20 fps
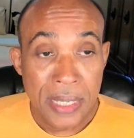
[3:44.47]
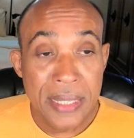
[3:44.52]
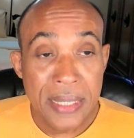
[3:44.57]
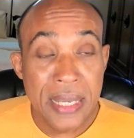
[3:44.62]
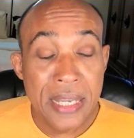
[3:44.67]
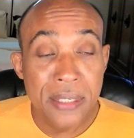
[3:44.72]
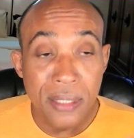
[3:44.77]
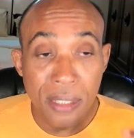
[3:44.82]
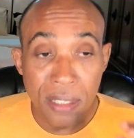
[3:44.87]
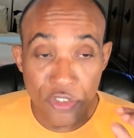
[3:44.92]

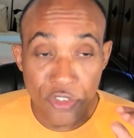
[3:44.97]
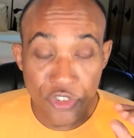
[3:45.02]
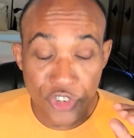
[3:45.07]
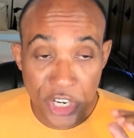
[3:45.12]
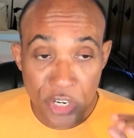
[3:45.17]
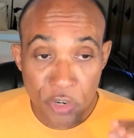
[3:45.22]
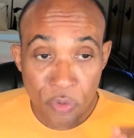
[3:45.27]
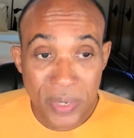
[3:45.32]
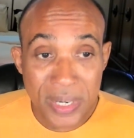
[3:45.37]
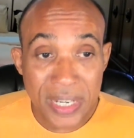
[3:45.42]
These are
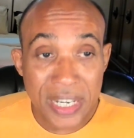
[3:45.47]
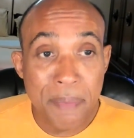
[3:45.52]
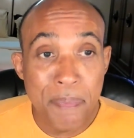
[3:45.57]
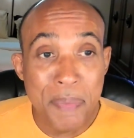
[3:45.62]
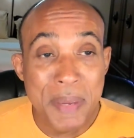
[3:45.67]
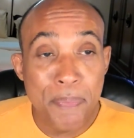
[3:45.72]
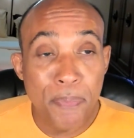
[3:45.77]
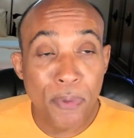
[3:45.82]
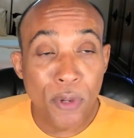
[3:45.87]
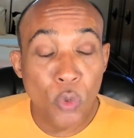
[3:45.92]
genuinely
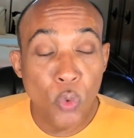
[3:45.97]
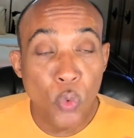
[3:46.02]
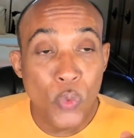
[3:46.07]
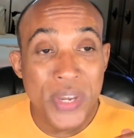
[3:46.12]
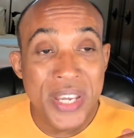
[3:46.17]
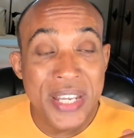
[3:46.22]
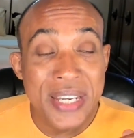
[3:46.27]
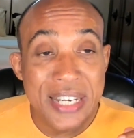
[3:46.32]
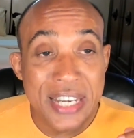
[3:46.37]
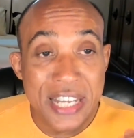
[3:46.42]
people who
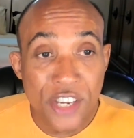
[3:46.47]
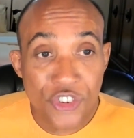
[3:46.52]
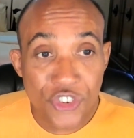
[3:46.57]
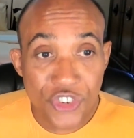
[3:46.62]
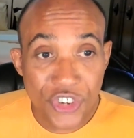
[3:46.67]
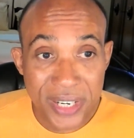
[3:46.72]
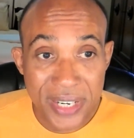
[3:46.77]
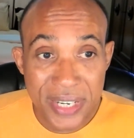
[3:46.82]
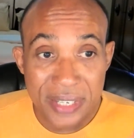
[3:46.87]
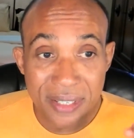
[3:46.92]

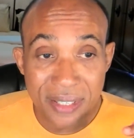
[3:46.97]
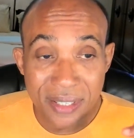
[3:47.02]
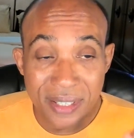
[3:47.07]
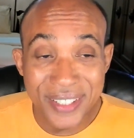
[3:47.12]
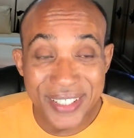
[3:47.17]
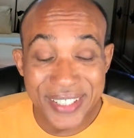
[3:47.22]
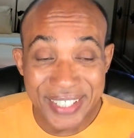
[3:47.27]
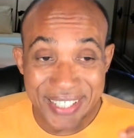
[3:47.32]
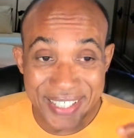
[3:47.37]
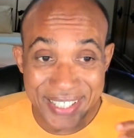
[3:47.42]
initially
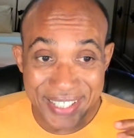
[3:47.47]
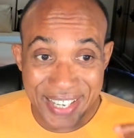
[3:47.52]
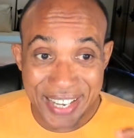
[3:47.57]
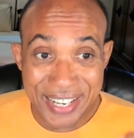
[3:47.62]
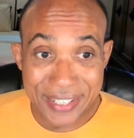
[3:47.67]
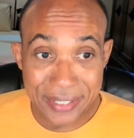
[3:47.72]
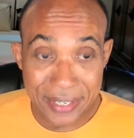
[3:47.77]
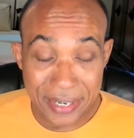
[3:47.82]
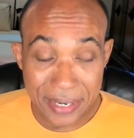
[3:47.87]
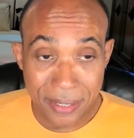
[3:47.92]
started
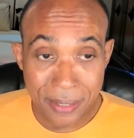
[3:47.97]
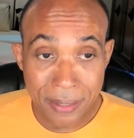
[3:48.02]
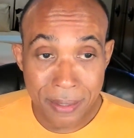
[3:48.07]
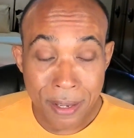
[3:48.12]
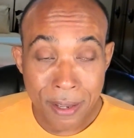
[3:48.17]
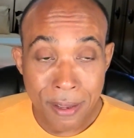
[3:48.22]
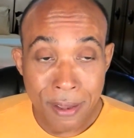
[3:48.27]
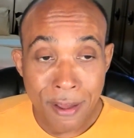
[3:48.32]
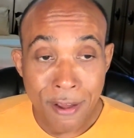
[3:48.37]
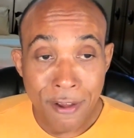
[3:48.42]
ascending,
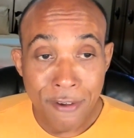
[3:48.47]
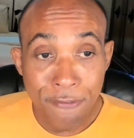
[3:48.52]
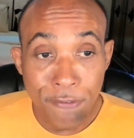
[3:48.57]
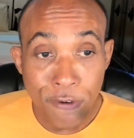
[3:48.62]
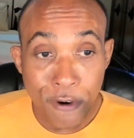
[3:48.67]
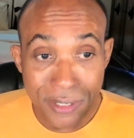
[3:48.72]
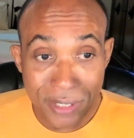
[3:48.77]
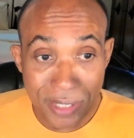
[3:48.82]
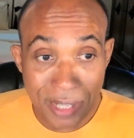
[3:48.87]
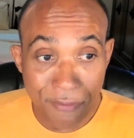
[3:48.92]

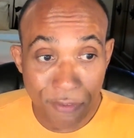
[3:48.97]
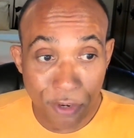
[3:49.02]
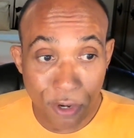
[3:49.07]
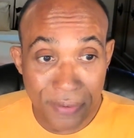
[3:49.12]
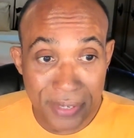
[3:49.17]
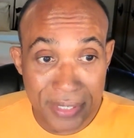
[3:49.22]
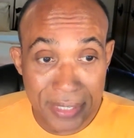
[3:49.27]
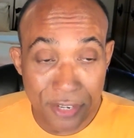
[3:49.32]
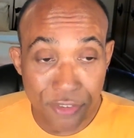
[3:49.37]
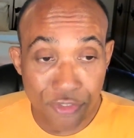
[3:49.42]
first level of
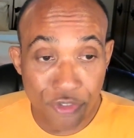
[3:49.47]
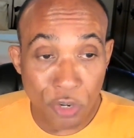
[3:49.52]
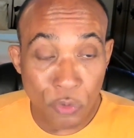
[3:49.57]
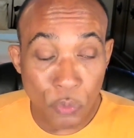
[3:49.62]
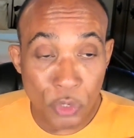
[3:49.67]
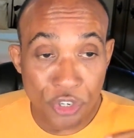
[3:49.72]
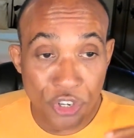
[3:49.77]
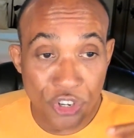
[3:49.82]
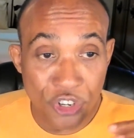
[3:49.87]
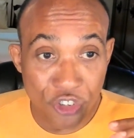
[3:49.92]
ascension,
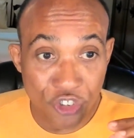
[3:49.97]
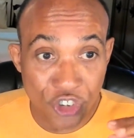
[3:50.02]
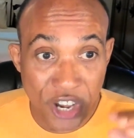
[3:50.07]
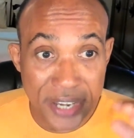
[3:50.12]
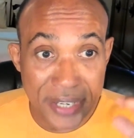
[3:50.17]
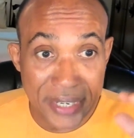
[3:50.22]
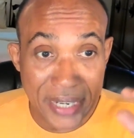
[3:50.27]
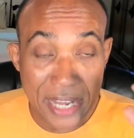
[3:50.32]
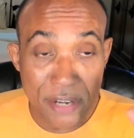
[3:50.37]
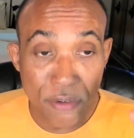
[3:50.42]
which is a
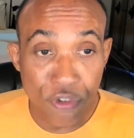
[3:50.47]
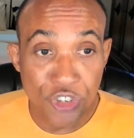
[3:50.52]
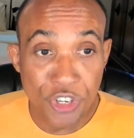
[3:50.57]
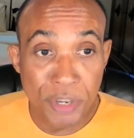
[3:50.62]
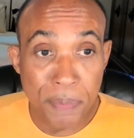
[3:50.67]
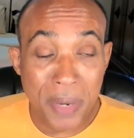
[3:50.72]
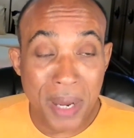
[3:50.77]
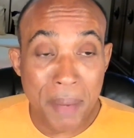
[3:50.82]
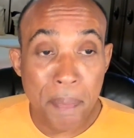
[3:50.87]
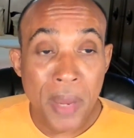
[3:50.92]
giant energy
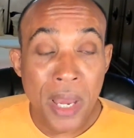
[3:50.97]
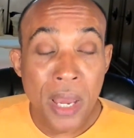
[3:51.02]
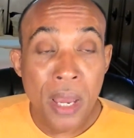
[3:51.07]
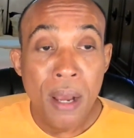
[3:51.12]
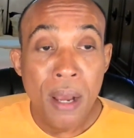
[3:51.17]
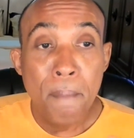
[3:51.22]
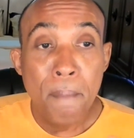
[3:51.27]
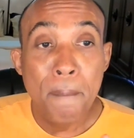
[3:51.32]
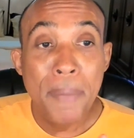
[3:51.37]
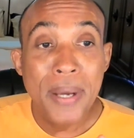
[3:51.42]
bump,
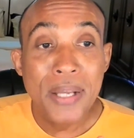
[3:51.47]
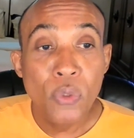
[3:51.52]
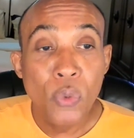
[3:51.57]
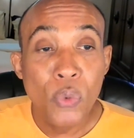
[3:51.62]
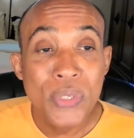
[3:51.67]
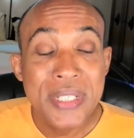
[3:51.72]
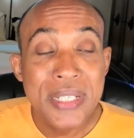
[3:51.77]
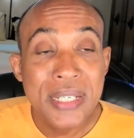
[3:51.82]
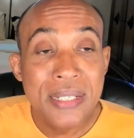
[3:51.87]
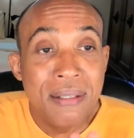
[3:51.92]
but
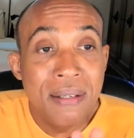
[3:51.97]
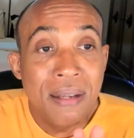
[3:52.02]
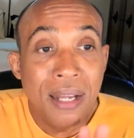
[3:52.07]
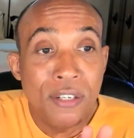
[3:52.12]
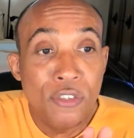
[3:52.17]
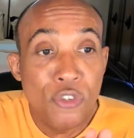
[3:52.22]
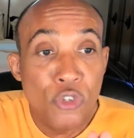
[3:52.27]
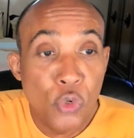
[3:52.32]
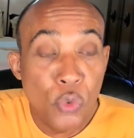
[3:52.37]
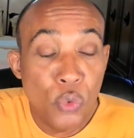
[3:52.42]
who did
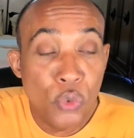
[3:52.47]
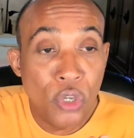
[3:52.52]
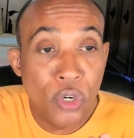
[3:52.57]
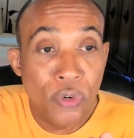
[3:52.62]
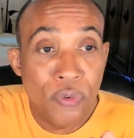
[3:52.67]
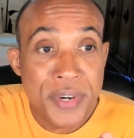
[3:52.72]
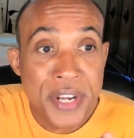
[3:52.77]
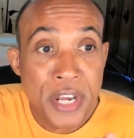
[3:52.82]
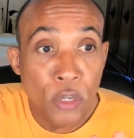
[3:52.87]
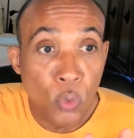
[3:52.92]
not do the
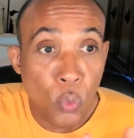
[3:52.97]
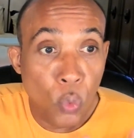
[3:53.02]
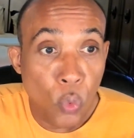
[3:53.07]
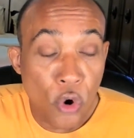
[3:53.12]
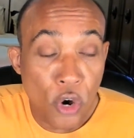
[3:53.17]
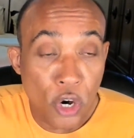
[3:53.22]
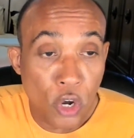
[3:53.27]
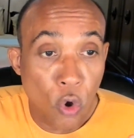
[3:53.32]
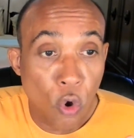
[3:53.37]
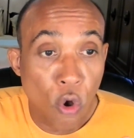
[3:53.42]
real
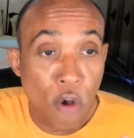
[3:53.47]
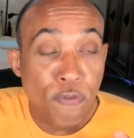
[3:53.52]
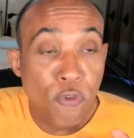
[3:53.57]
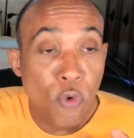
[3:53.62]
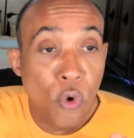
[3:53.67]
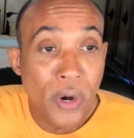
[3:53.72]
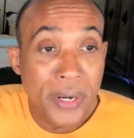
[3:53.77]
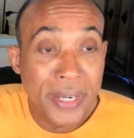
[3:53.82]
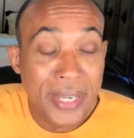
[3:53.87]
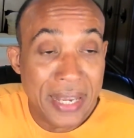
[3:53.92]
work of
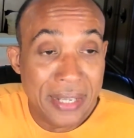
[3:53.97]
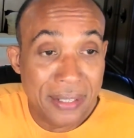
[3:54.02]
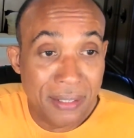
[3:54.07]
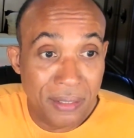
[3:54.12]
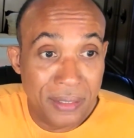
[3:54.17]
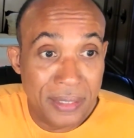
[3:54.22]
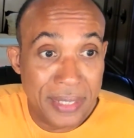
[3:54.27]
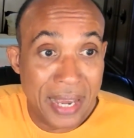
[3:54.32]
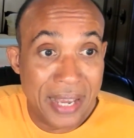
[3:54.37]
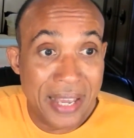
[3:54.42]
working
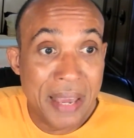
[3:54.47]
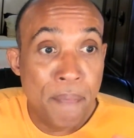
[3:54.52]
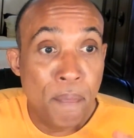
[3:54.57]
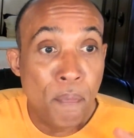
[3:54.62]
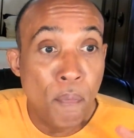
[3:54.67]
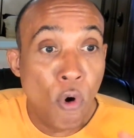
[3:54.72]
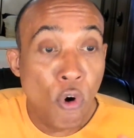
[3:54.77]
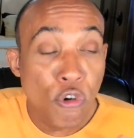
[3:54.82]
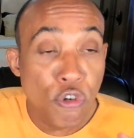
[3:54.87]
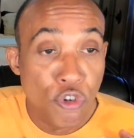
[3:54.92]
on their
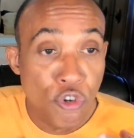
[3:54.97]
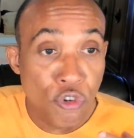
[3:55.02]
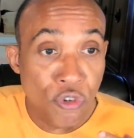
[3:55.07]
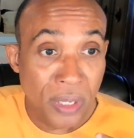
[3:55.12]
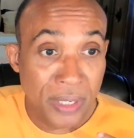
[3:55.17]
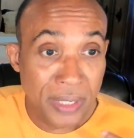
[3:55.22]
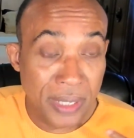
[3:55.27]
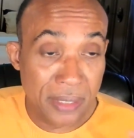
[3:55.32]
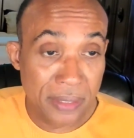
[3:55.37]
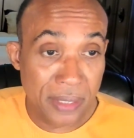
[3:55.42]

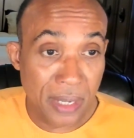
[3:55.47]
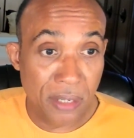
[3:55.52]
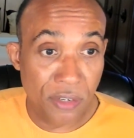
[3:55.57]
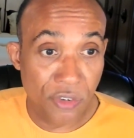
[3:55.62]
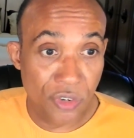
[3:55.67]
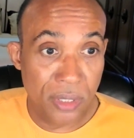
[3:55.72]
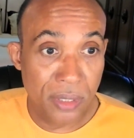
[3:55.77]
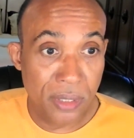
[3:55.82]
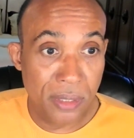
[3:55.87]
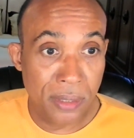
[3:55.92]
emotional
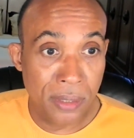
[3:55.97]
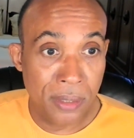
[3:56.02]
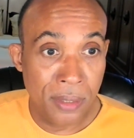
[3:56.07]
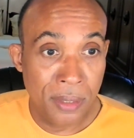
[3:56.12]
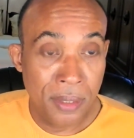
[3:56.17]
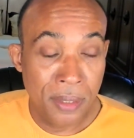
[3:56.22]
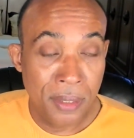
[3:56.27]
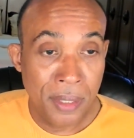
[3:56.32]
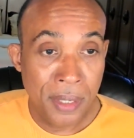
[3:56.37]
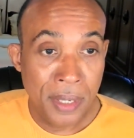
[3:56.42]
intelligence
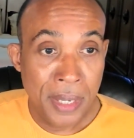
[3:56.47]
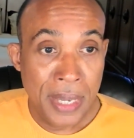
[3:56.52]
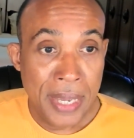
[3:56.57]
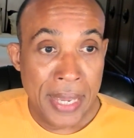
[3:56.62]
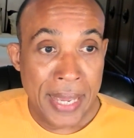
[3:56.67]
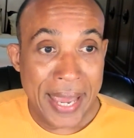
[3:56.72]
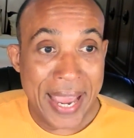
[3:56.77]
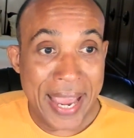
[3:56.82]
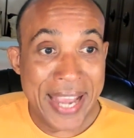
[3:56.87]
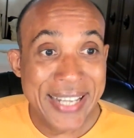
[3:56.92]

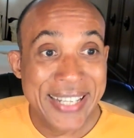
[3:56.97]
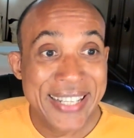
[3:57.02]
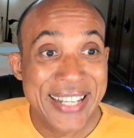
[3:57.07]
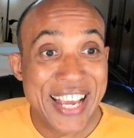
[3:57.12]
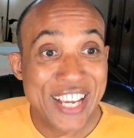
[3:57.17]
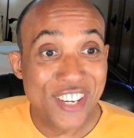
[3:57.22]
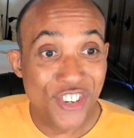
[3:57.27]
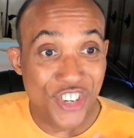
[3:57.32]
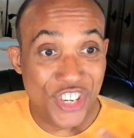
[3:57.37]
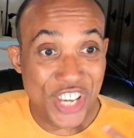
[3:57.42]
and
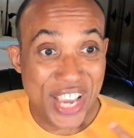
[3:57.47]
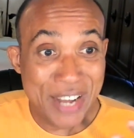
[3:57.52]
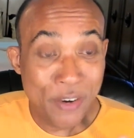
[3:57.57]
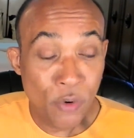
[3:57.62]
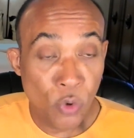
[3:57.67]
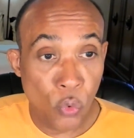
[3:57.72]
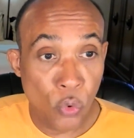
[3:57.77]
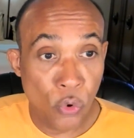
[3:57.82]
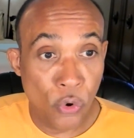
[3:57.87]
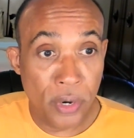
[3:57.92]
their
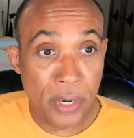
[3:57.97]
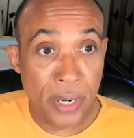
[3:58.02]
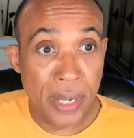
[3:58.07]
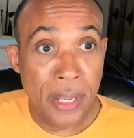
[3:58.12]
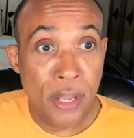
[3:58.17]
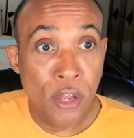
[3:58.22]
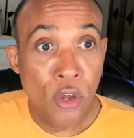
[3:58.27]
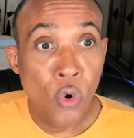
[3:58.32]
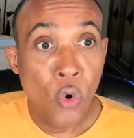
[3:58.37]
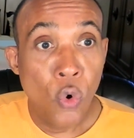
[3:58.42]
shadow work,
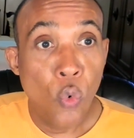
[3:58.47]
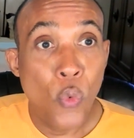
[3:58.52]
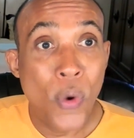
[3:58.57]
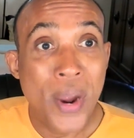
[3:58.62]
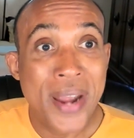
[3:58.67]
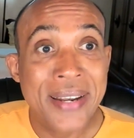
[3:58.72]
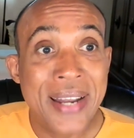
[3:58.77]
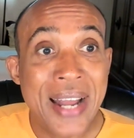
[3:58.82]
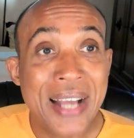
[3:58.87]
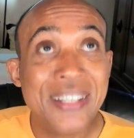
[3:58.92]

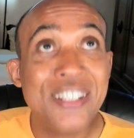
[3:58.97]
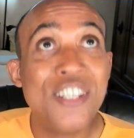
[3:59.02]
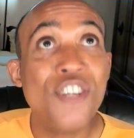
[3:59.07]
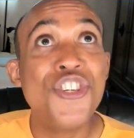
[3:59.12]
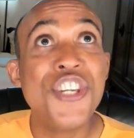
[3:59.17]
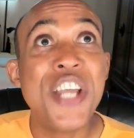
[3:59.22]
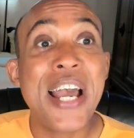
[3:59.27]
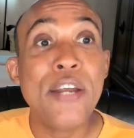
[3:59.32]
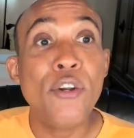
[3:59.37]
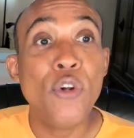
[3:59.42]
where now the
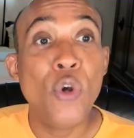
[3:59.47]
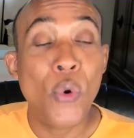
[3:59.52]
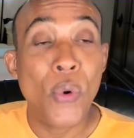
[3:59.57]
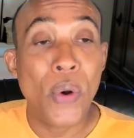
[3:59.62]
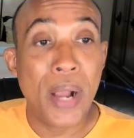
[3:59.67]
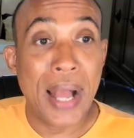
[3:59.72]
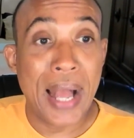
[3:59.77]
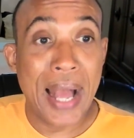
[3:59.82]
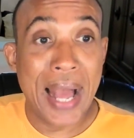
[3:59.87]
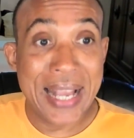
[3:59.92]

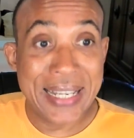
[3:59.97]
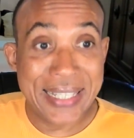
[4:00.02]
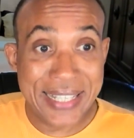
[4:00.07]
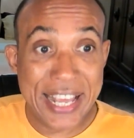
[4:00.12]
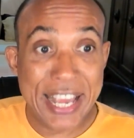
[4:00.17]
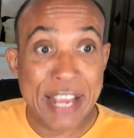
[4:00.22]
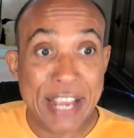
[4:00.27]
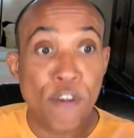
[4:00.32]
shadow, as they